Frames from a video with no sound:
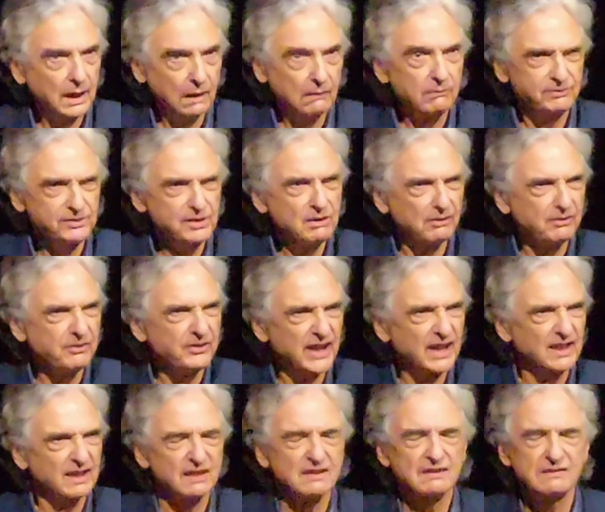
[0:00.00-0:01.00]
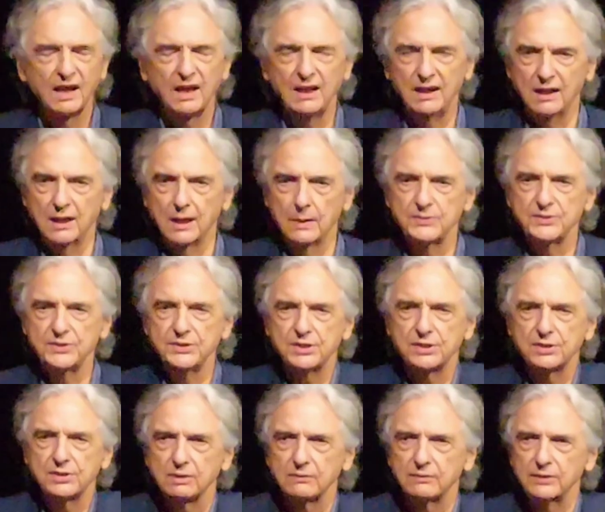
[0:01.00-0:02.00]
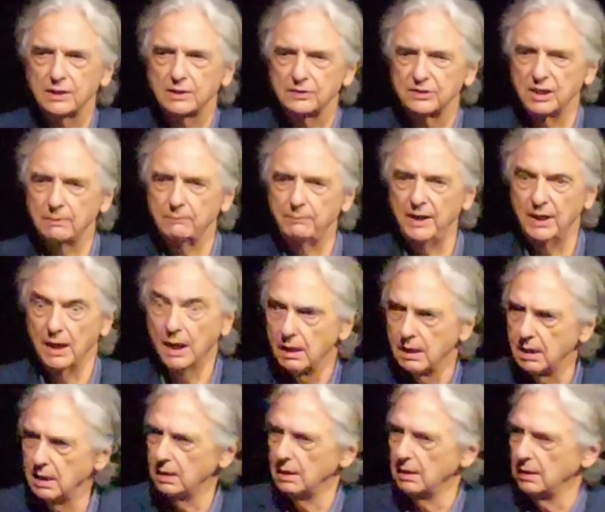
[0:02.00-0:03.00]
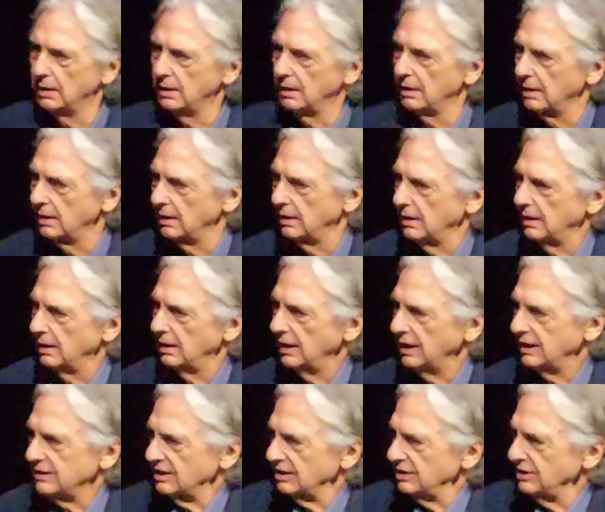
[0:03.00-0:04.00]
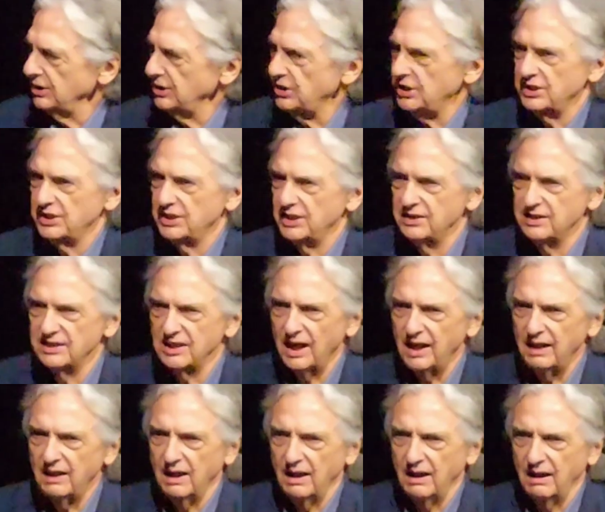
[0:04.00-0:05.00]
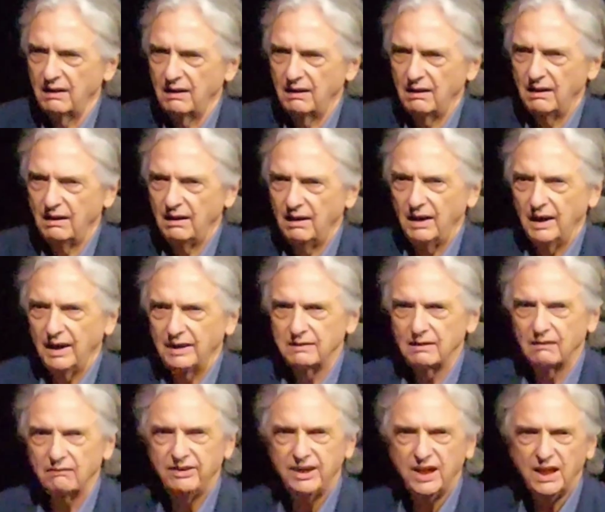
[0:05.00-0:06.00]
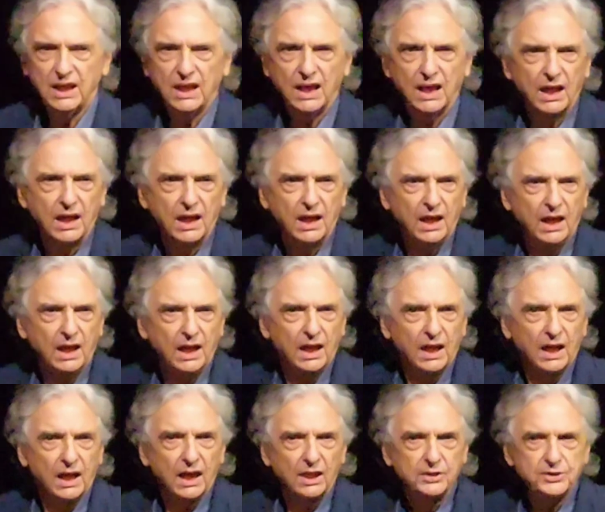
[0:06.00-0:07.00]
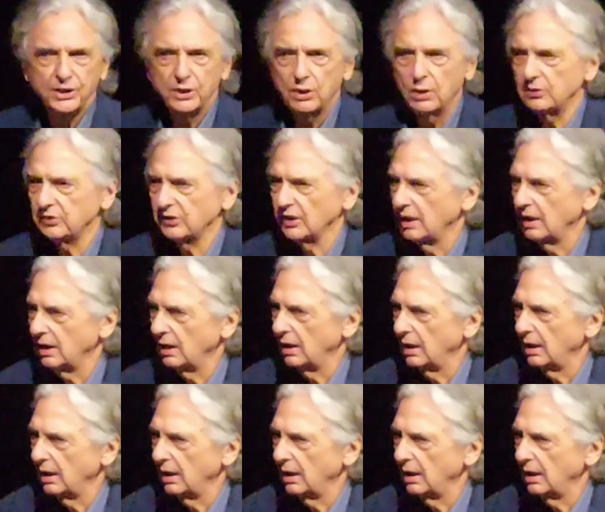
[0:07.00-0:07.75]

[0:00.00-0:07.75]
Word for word: And I'll never forget, this lady comes and she's serving us champagne. And suddenly she sees Zaida and David, and she goes,